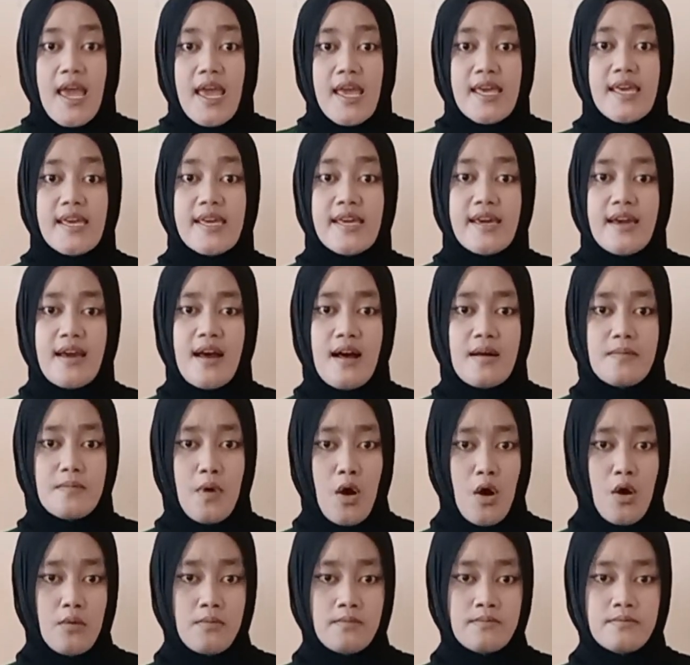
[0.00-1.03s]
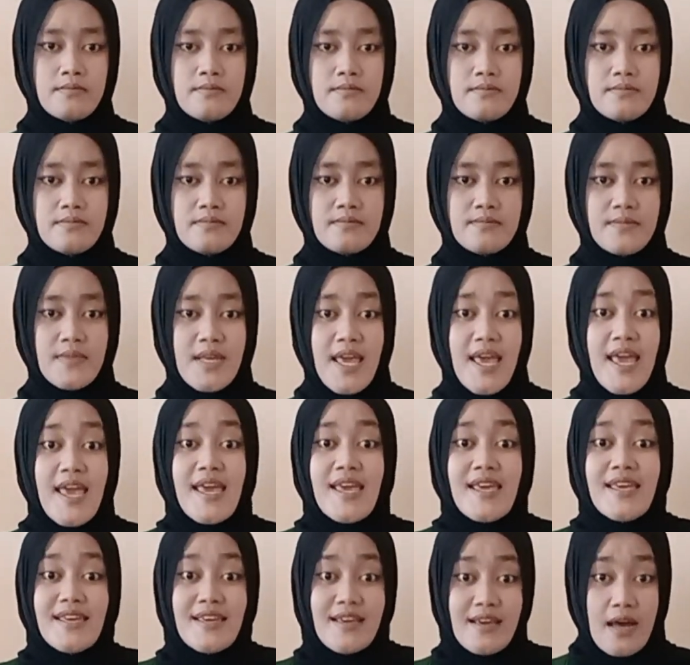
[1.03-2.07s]
He come home.
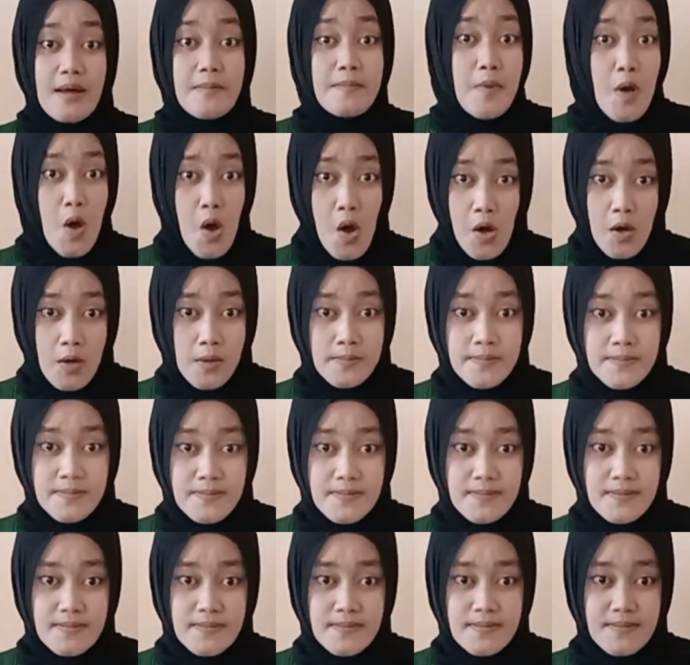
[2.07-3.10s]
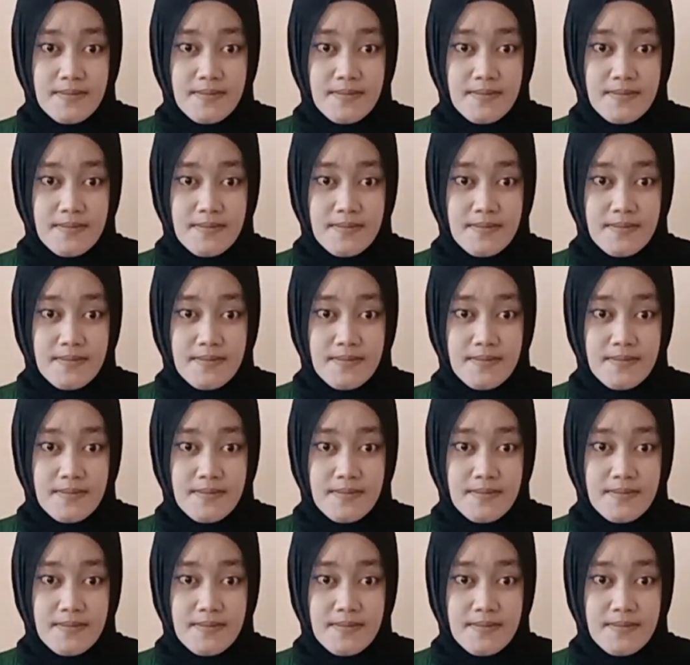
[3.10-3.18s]
He come home.